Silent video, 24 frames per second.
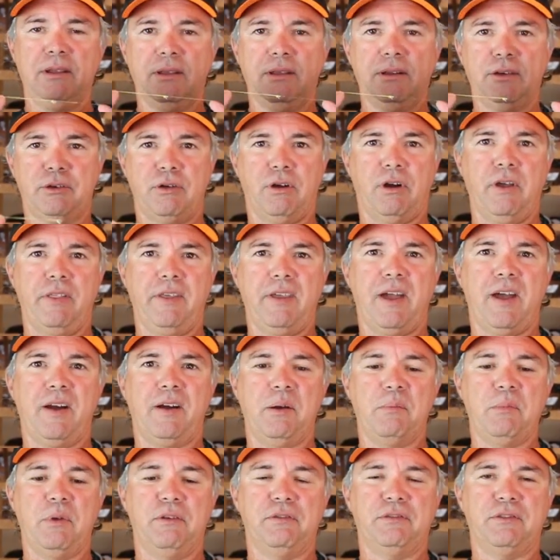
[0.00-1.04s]
try the
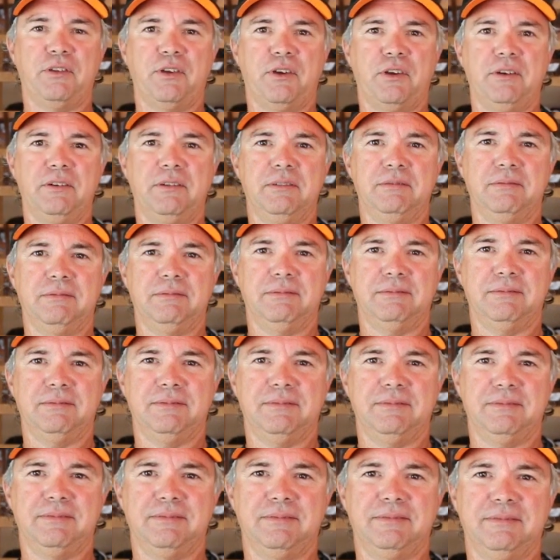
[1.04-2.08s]
RMF knot.
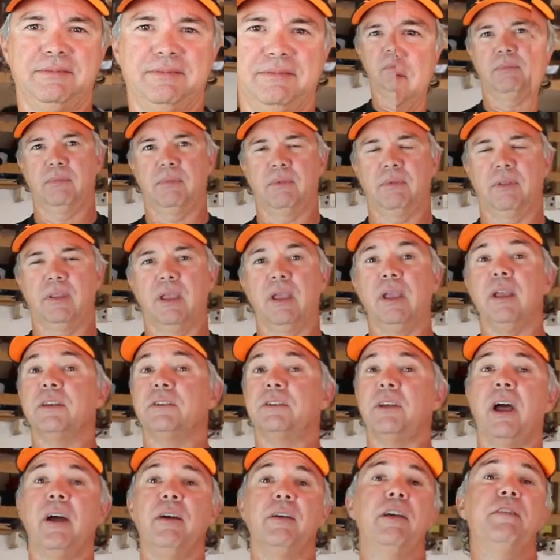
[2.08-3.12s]

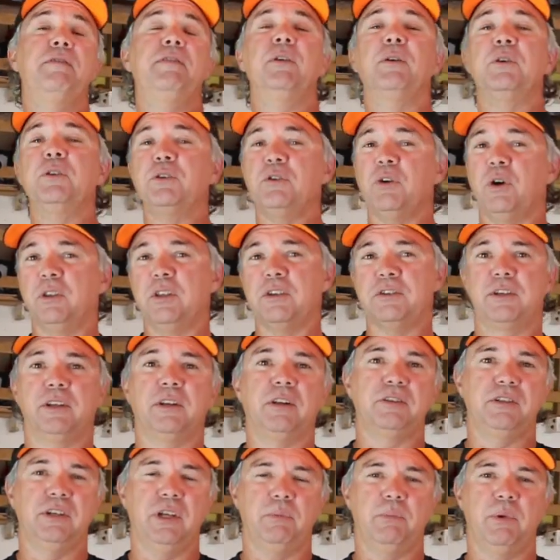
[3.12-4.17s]
So if you enjoyed this
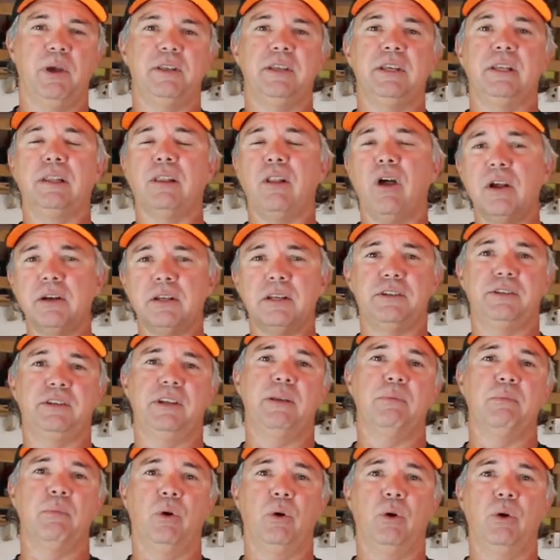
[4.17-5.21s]
little tip and you'd like to
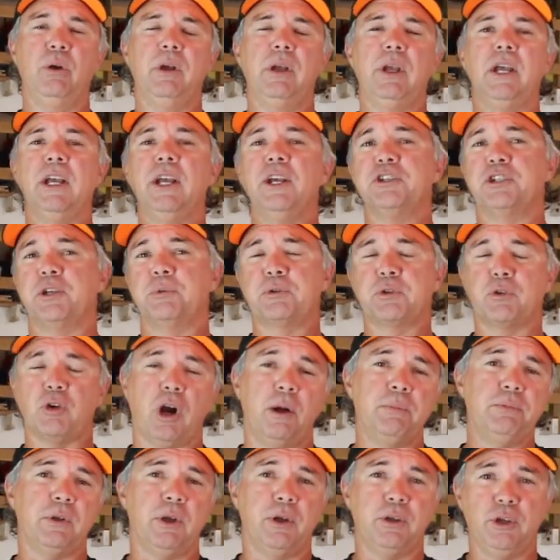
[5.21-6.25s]
see more,
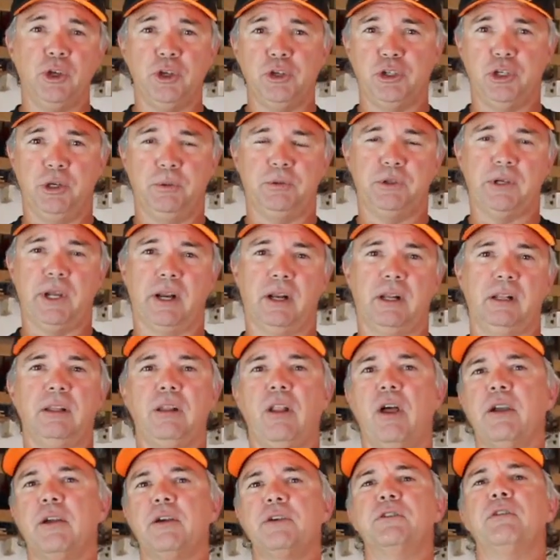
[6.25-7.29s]
subscribe to our YouTube channel,
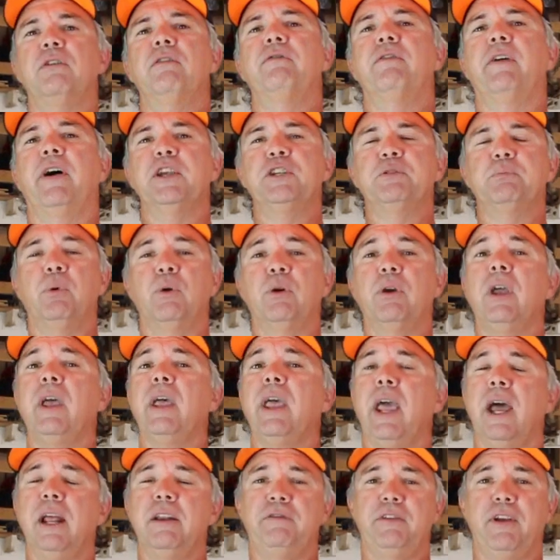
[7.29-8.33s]
like us on Facebook,
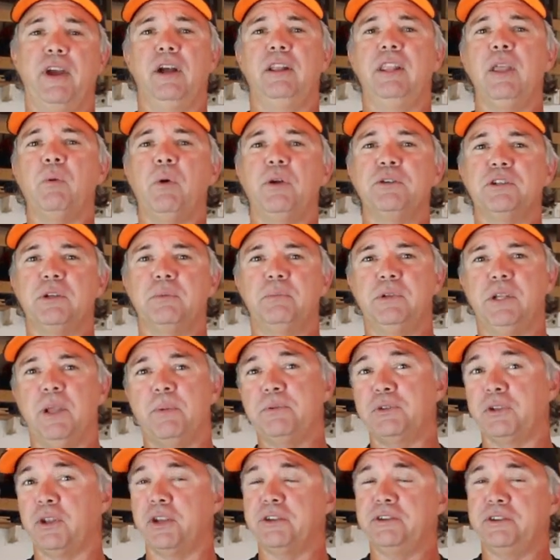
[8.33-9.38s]
and if you only want some
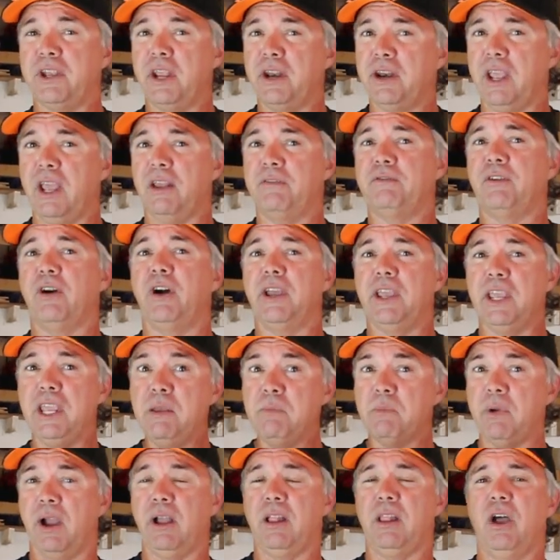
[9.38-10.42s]
tips that I send out by
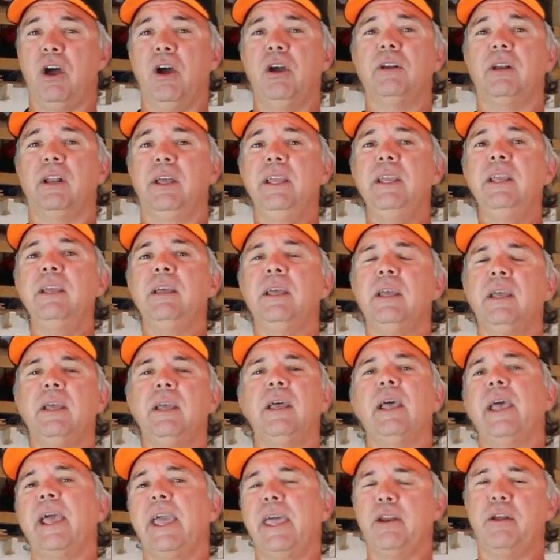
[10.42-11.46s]
email only,
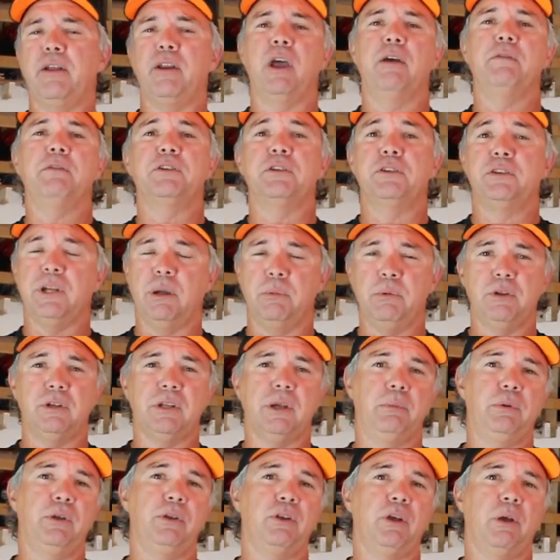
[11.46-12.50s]
head on over to
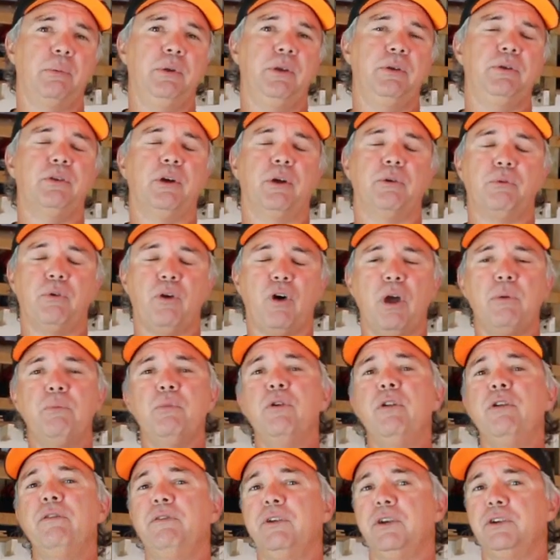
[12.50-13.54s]

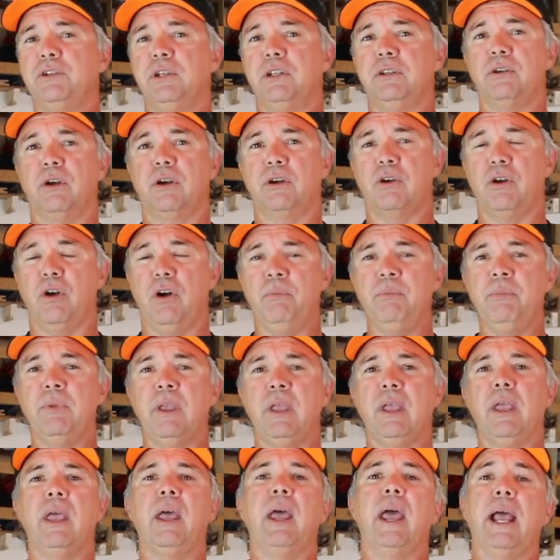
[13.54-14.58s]
www.ryanmoodyfishing.com
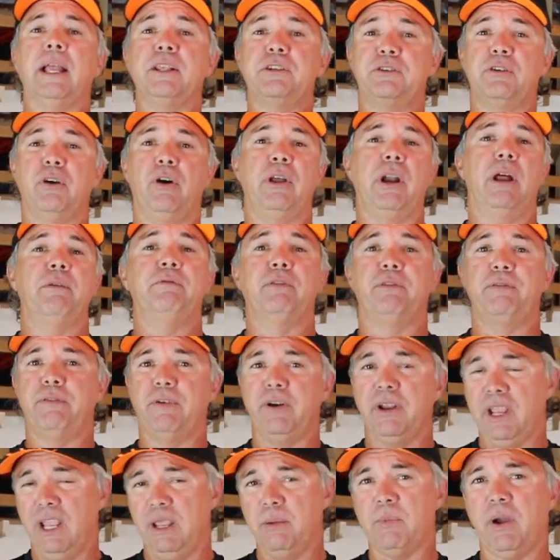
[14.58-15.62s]
and sign up for
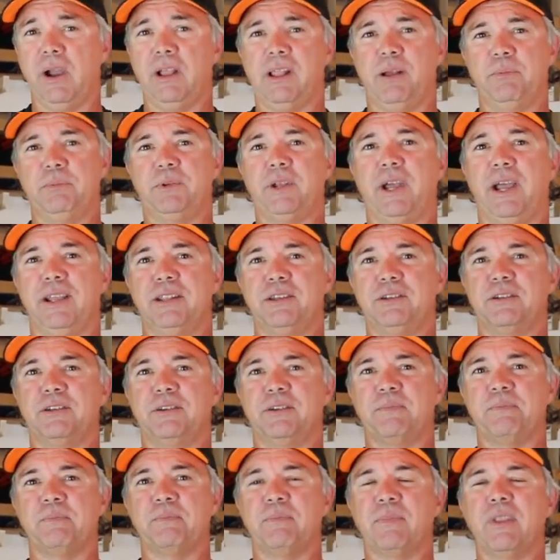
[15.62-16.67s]
free email
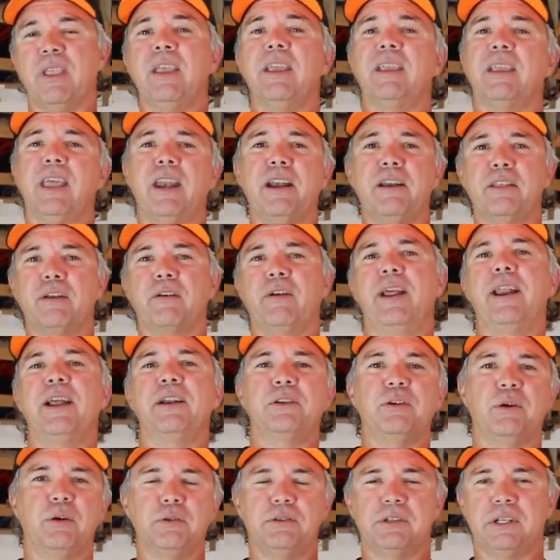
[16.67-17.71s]
updates. Get into the great
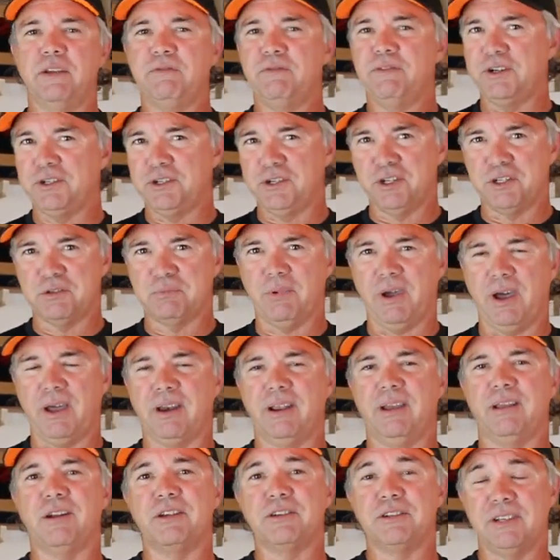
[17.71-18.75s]
outdoors, keep fishing smarter,
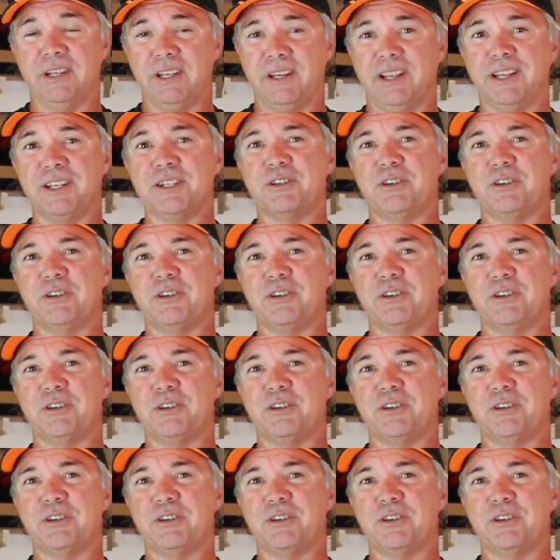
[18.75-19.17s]
and I'll see you next